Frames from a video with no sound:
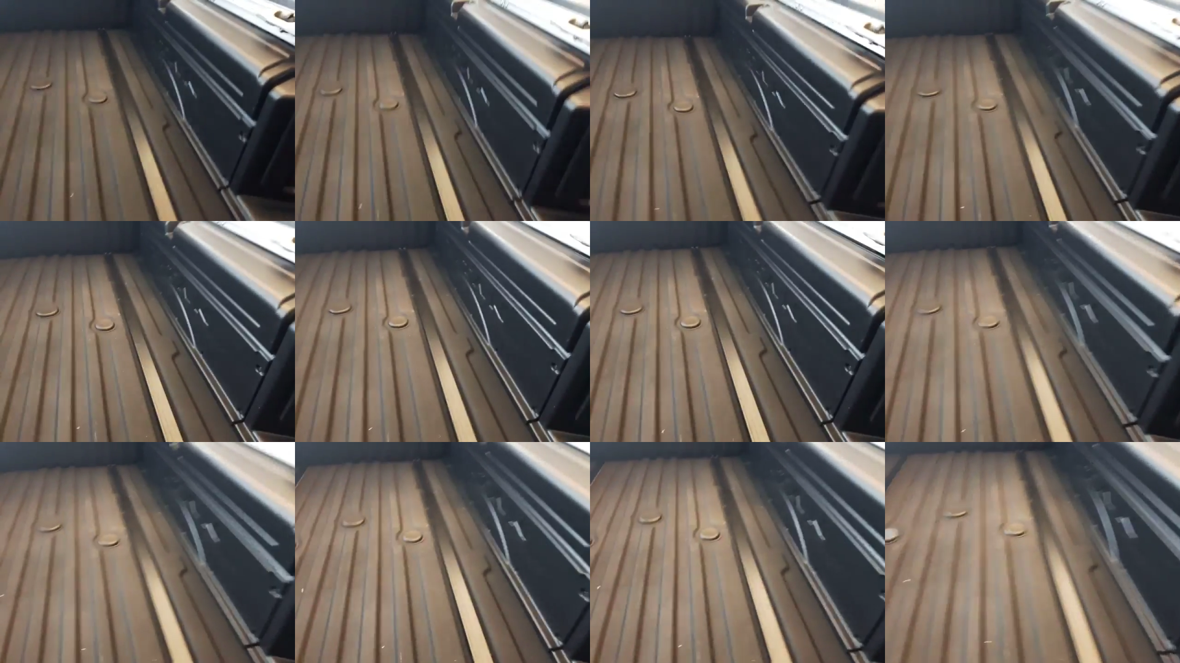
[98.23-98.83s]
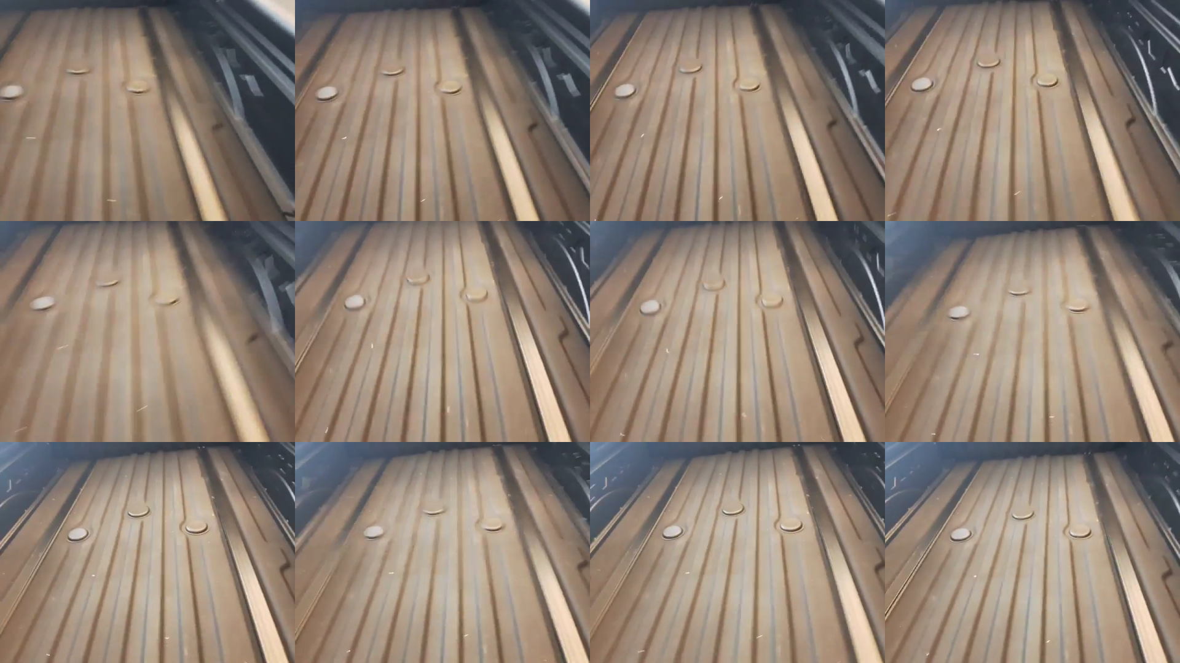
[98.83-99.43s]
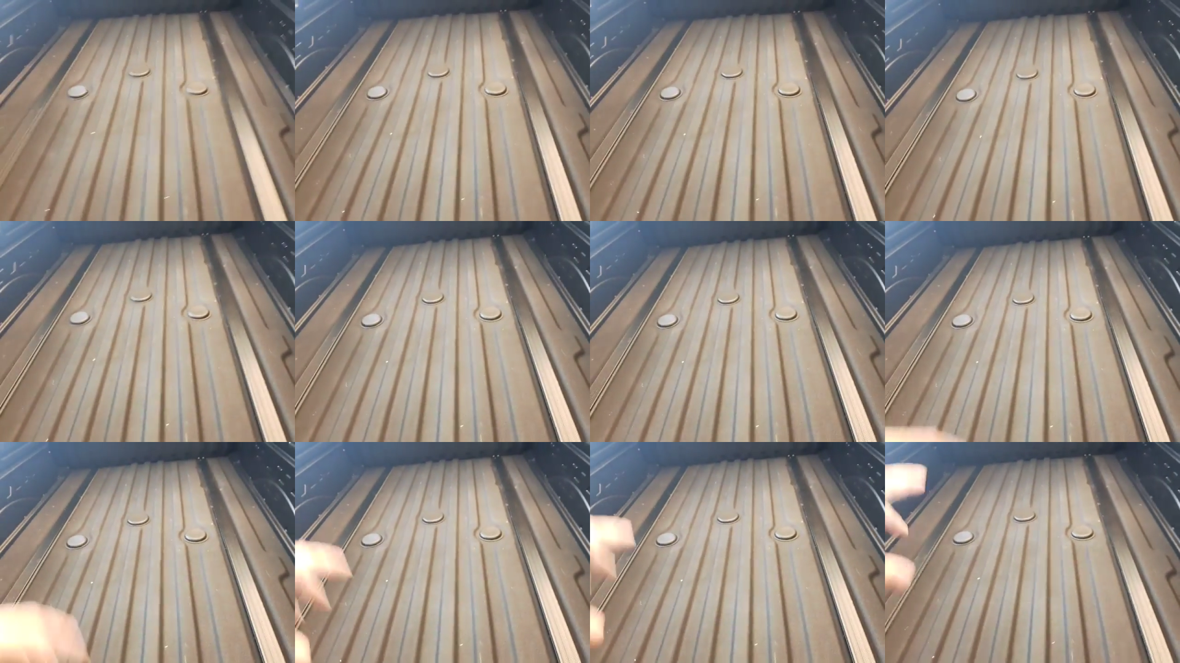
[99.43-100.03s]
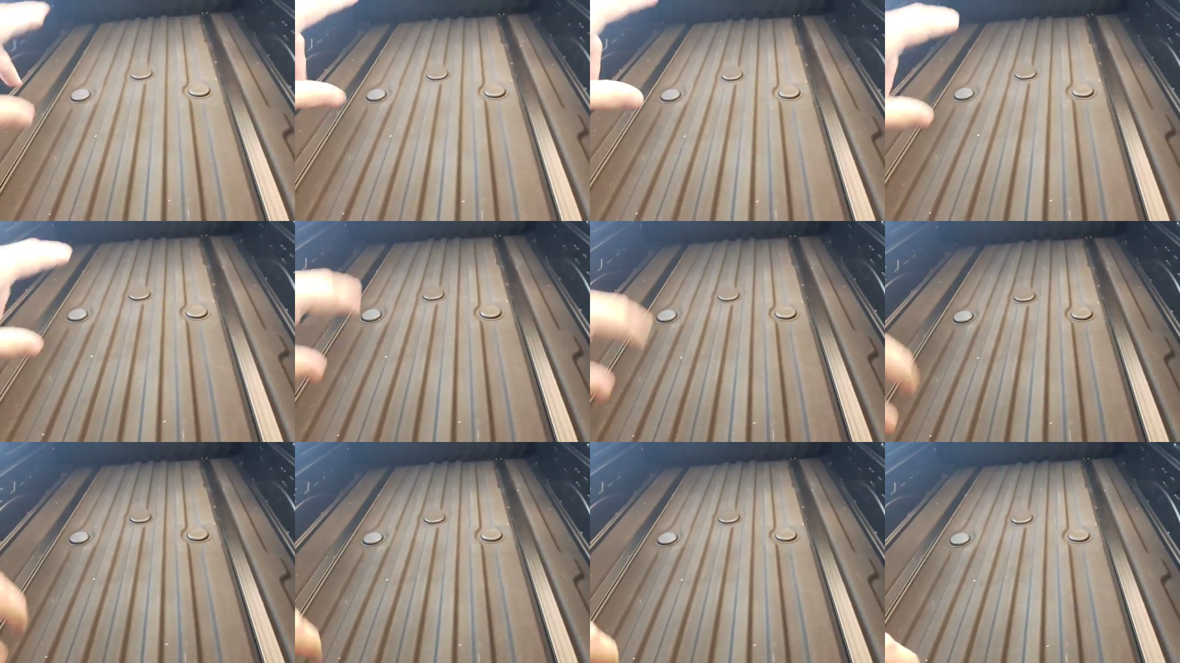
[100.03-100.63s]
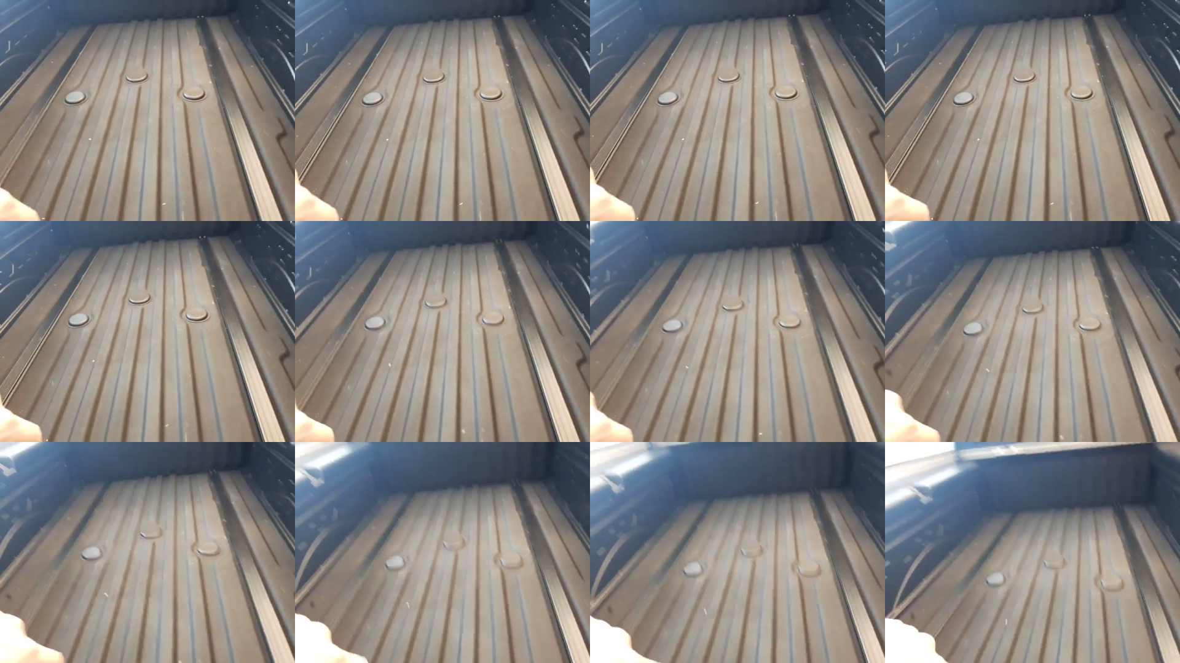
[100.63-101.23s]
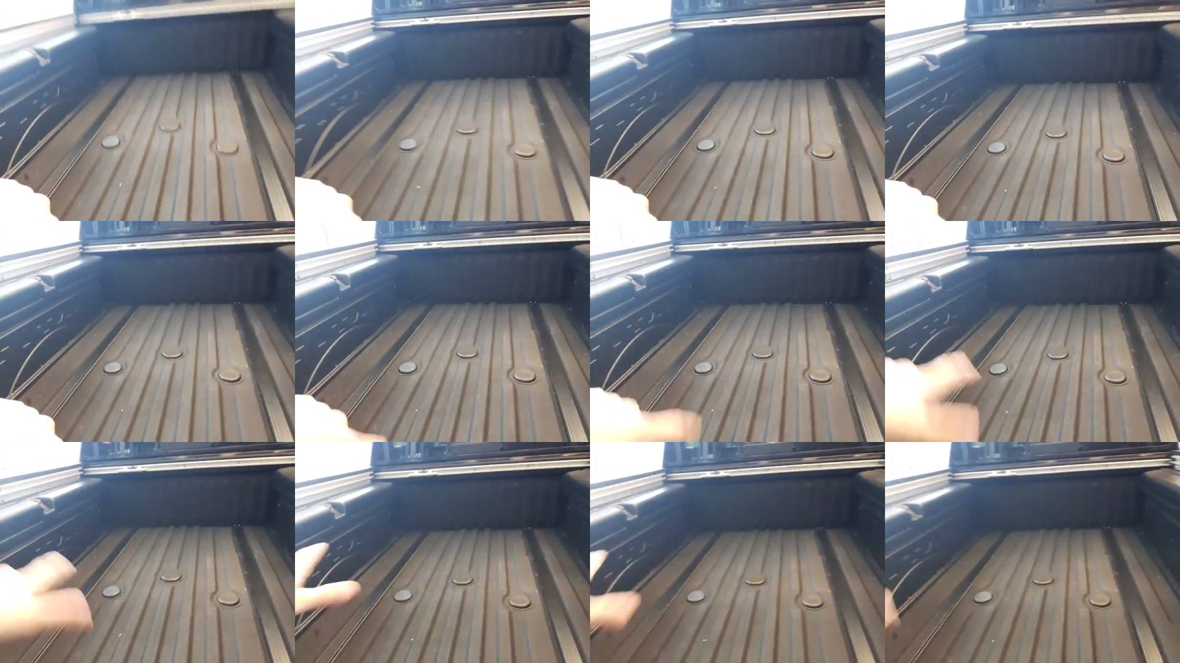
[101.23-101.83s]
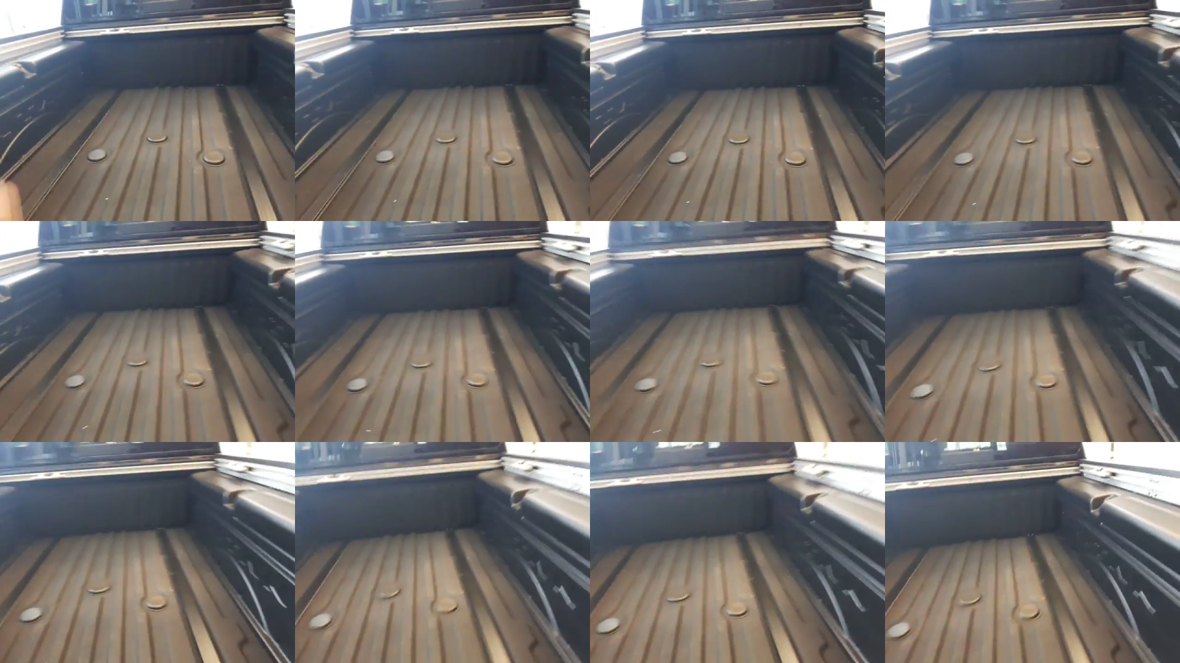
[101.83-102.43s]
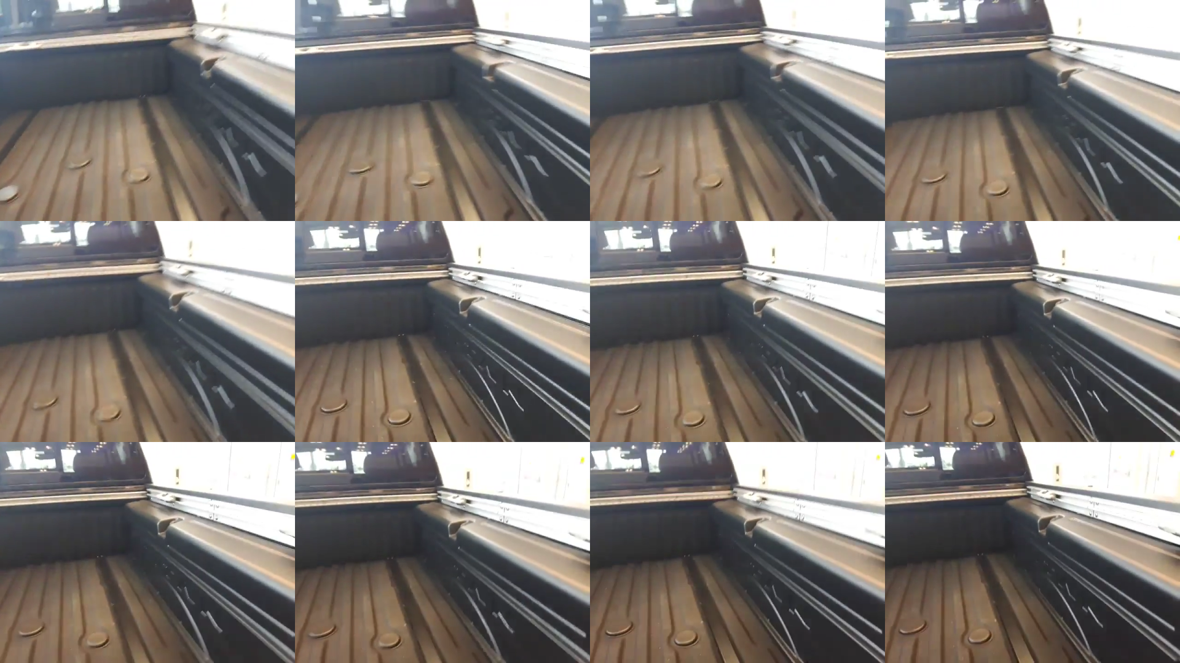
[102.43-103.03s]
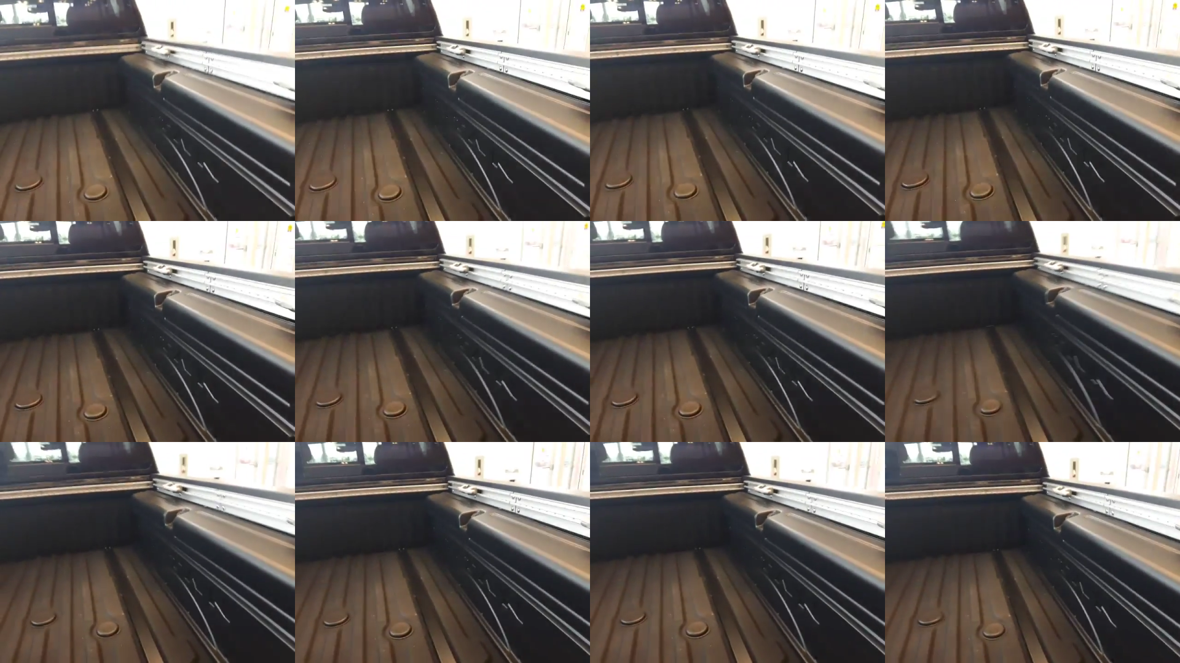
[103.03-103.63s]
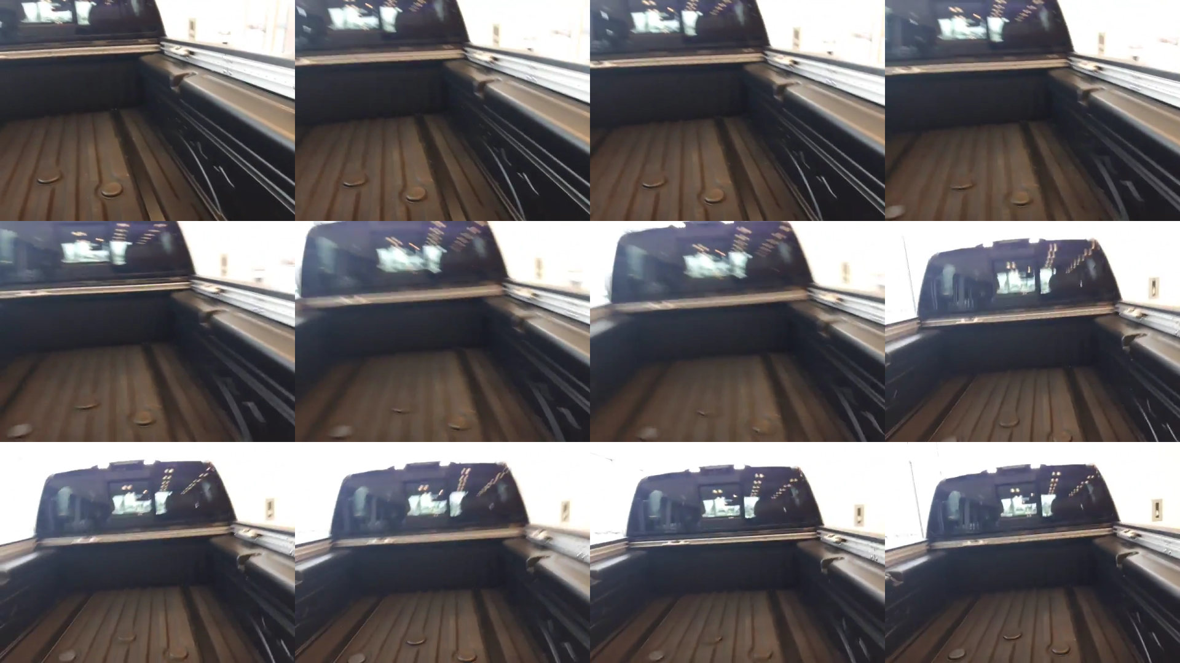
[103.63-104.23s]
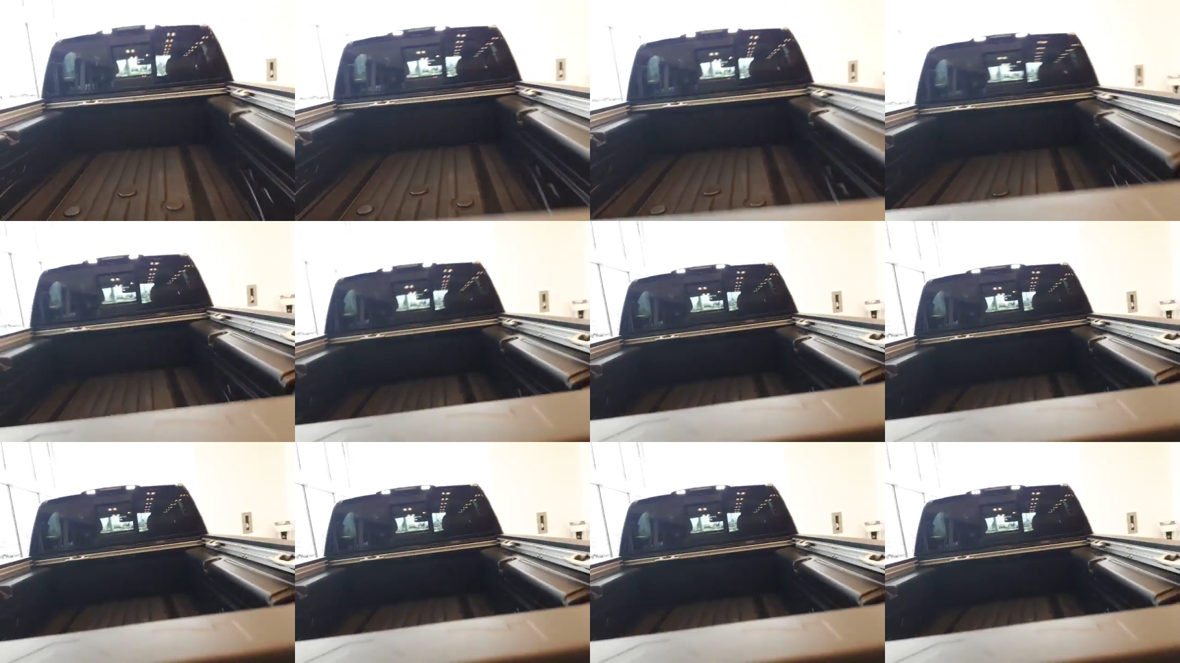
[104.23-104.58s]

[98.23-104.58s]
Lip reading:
(no speaker visible)